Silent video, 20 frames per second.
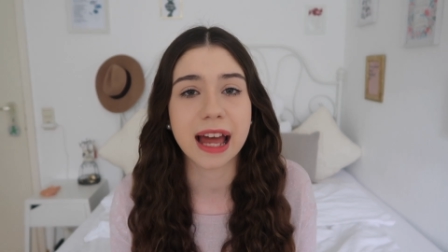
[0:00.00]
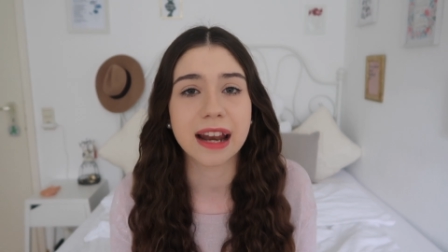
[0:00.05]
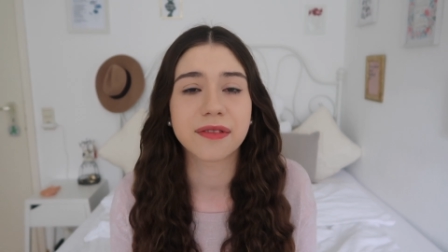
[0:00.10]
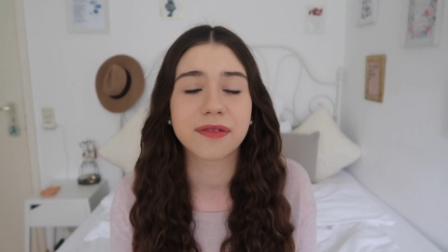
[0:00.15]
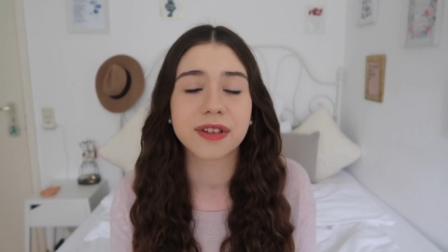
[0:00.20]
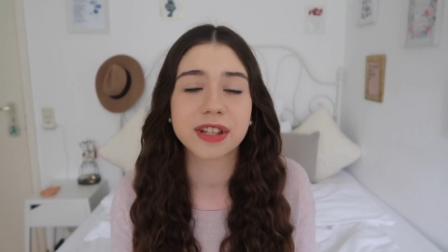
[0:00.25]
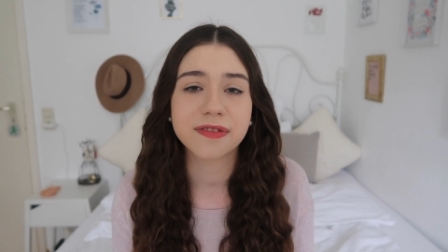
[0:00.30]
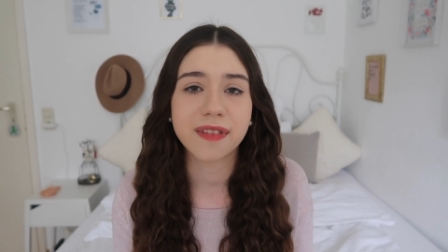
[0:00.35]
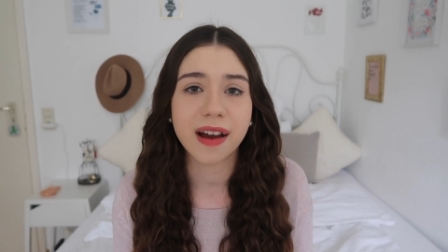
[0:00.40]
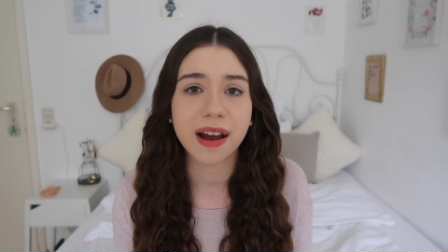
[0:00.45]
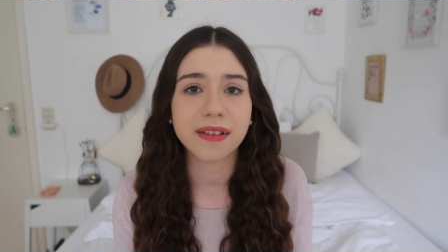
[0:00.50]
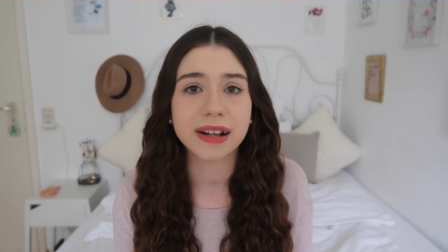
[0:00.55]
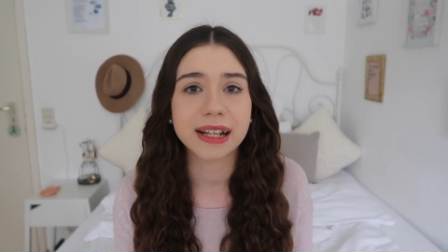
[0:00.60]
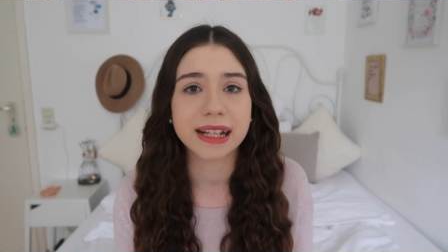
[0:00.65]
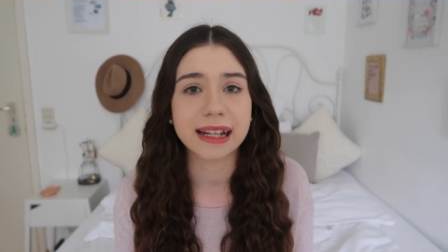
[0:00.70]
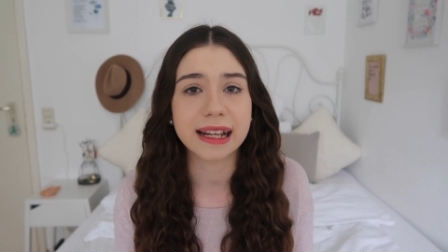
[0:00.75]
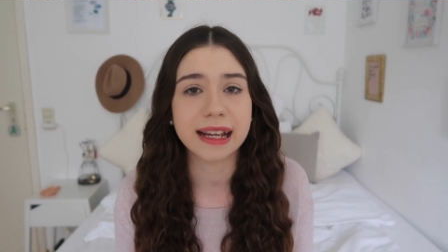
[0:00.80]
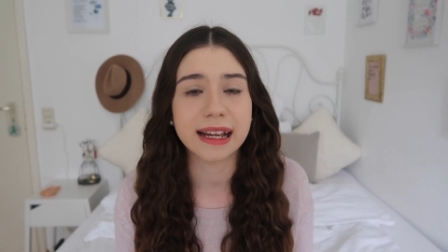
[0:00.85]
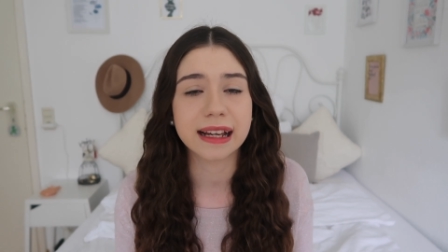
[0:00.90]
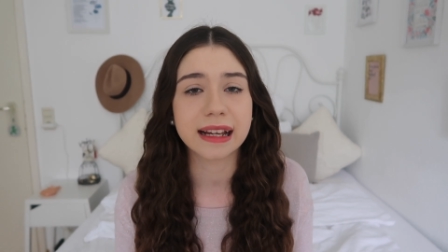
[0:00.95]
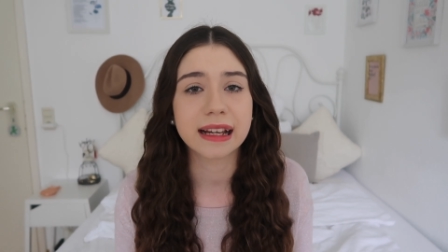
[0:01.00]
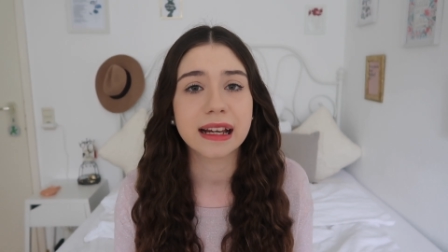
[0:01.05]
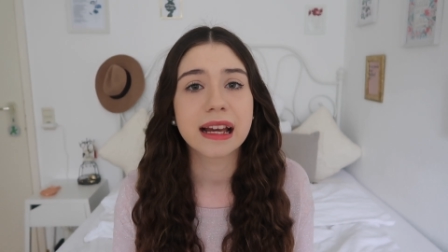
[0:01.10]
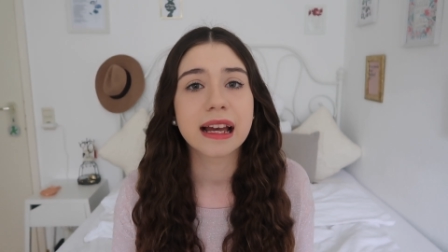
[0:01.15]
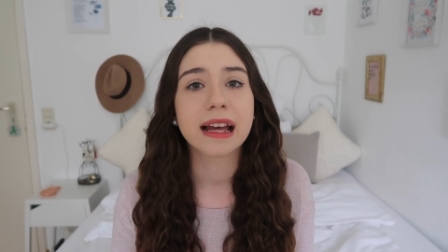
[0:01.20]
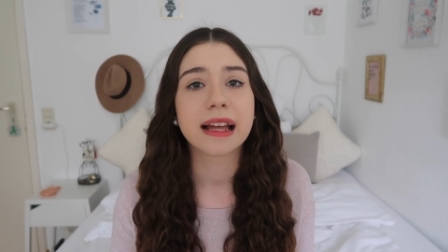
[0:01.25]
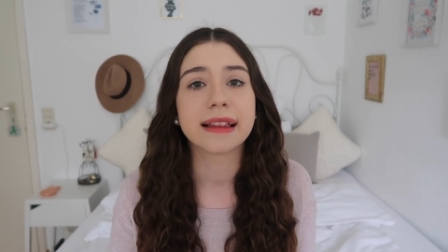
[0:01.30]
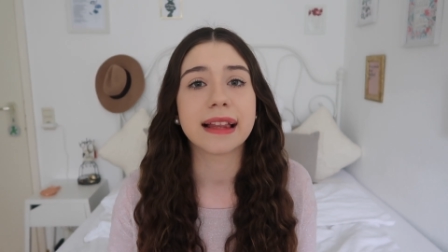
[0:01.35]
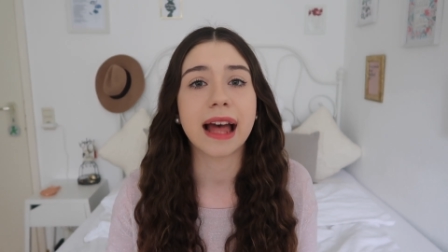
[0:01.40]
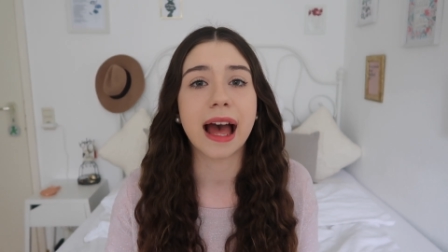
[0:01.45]
and it was very clear
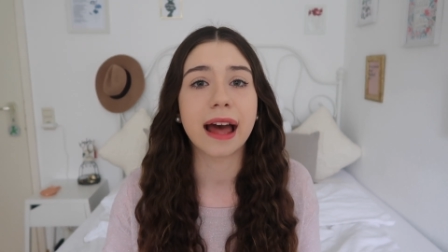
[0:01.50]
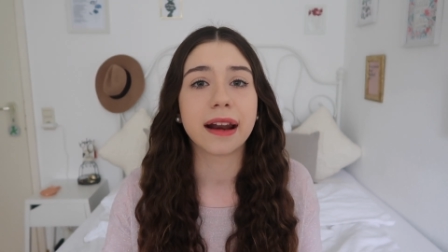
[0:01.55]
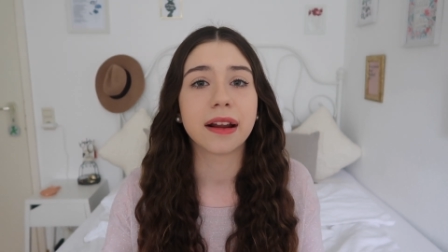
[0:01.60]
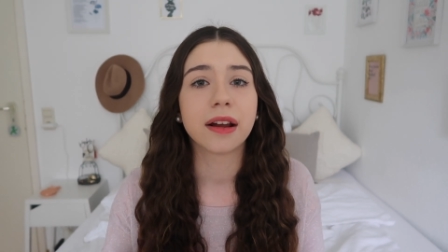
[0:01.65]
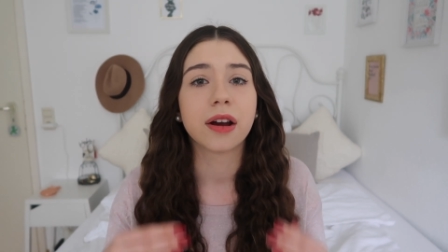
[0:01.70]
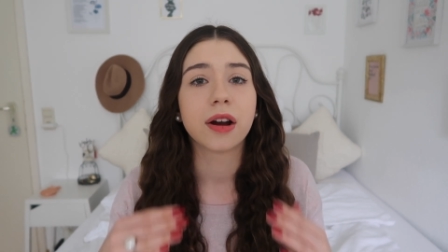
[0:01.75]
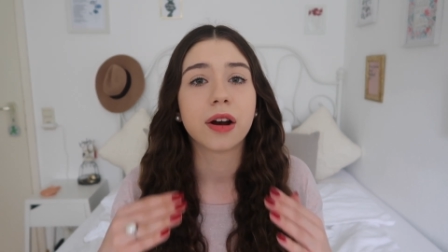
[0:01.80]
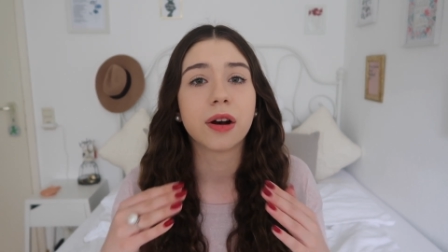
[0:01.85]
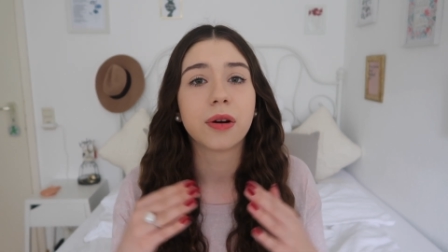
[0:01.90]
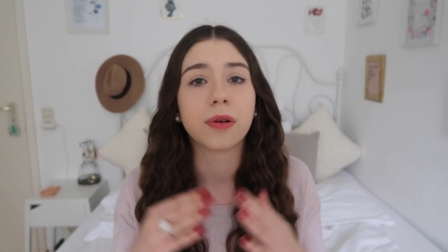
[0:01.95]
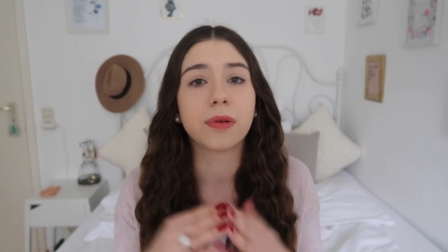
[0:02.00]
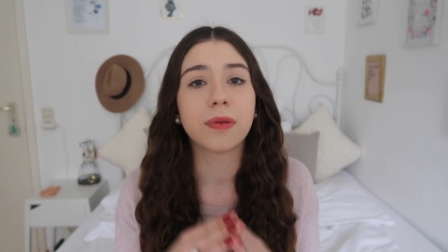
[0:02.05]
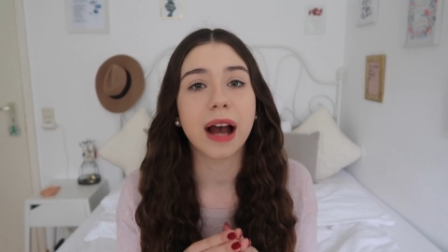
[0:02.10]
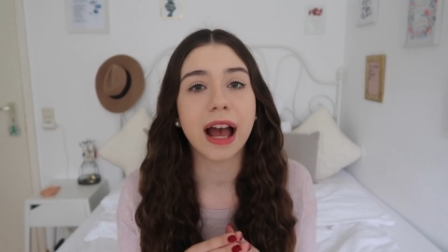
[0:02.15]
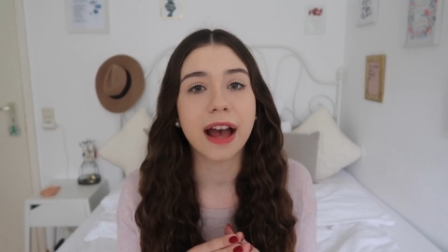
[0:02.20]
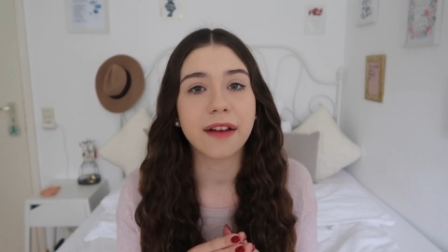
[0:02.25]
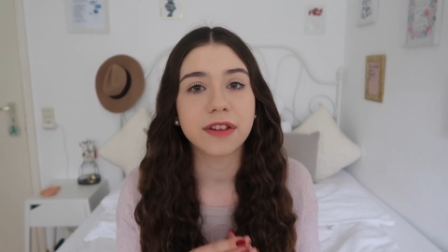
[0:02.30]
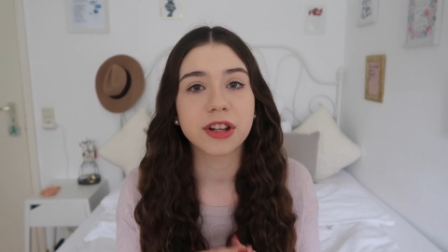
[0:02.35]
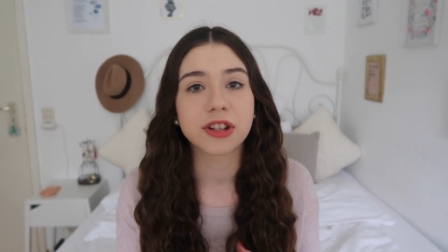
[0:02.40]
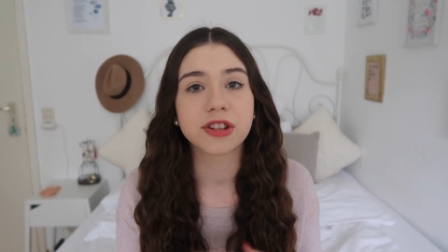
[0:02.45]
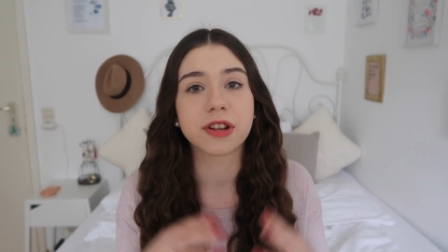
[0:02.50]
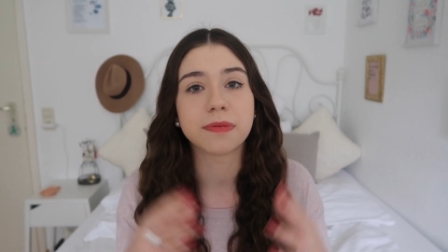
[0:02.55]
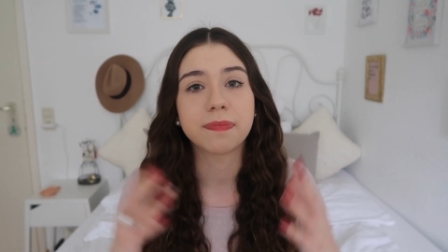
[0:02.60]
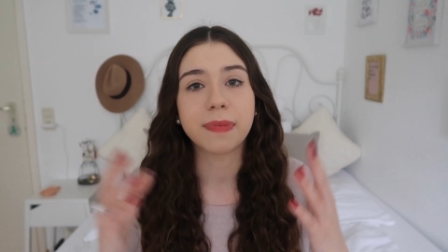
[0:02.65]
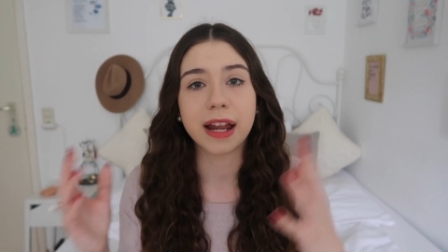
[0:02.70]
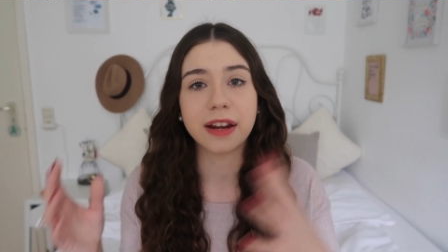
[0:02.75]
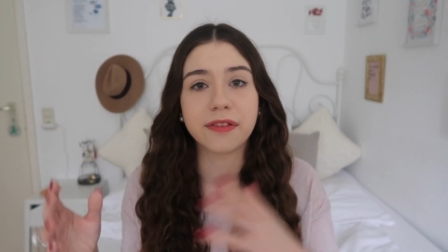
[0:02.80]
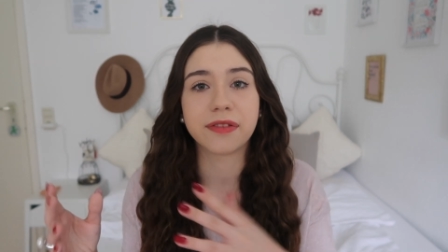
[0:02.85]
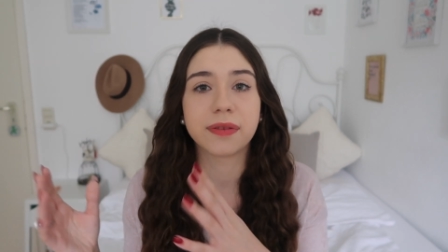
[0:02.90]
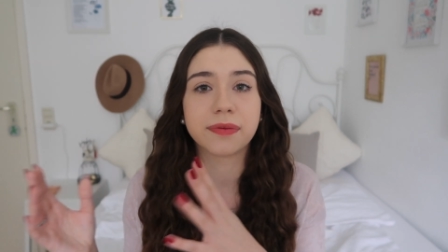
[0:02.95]
that whoever should
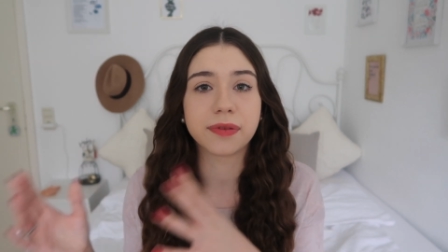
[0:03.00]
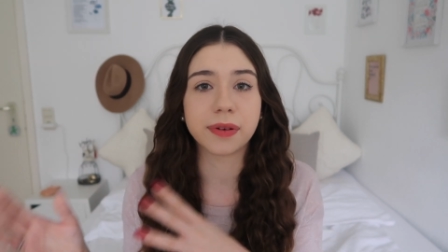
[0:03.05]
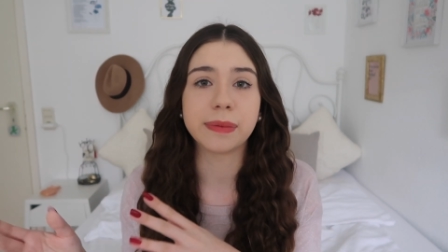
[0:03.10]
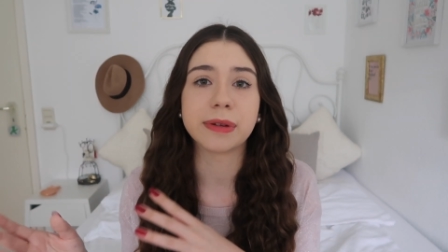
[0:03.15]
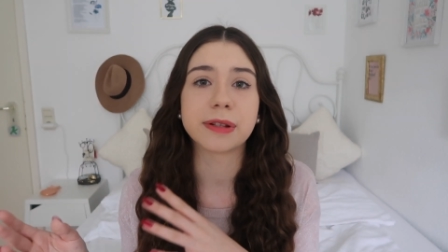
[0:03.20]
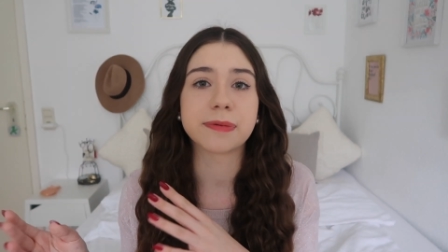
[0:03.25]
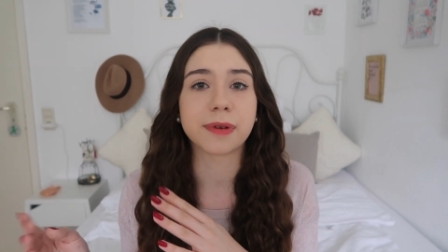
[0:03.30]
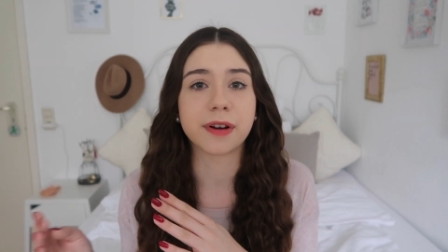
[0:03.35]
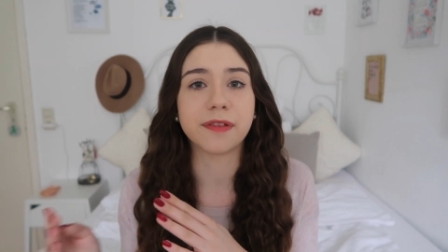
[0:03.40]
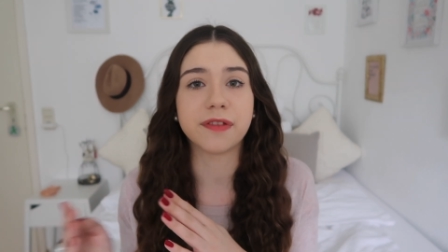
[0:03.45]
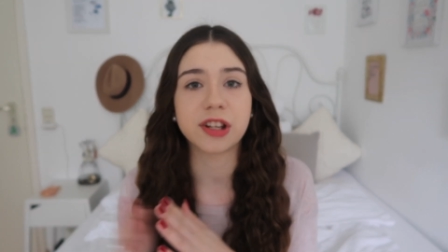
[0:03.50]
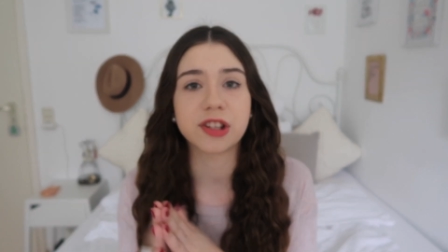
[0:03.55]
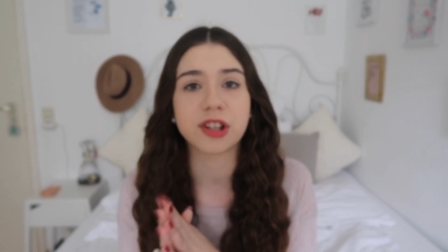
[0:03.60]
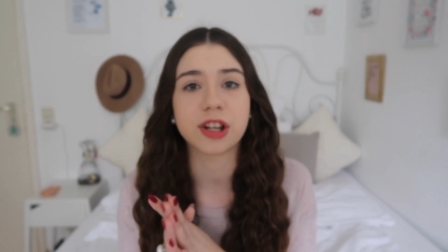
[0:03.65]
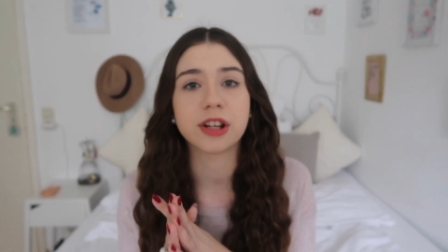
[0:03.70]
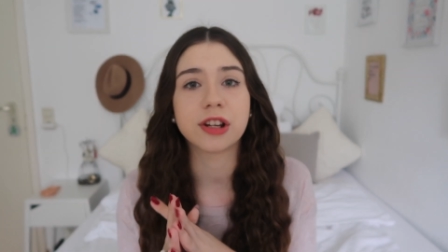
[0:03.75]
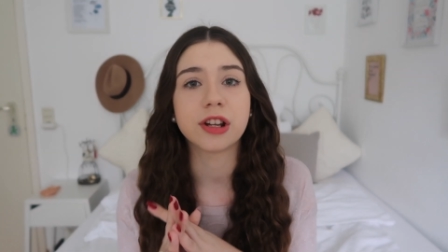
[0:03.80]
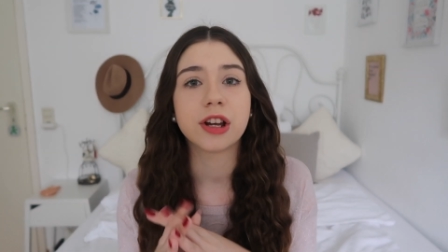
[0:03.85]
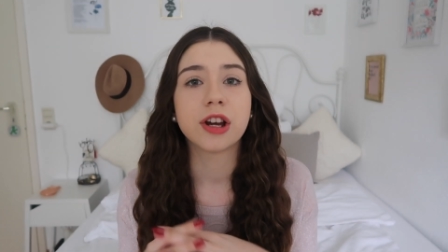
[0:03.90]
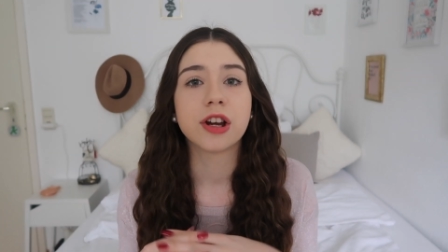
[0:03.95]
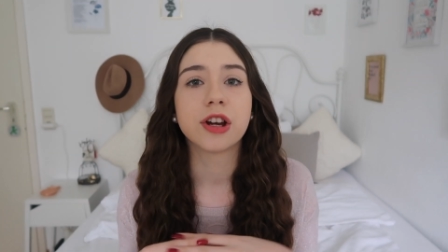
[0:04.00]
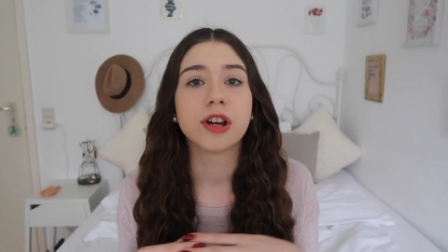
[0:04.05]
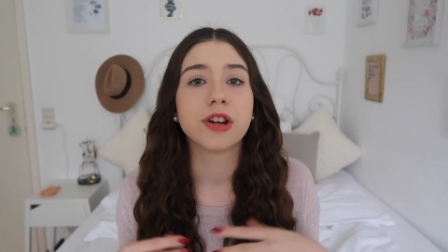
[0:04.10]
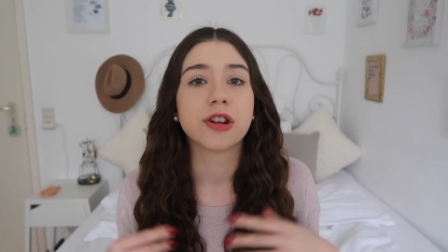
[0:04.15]
benefit from this provision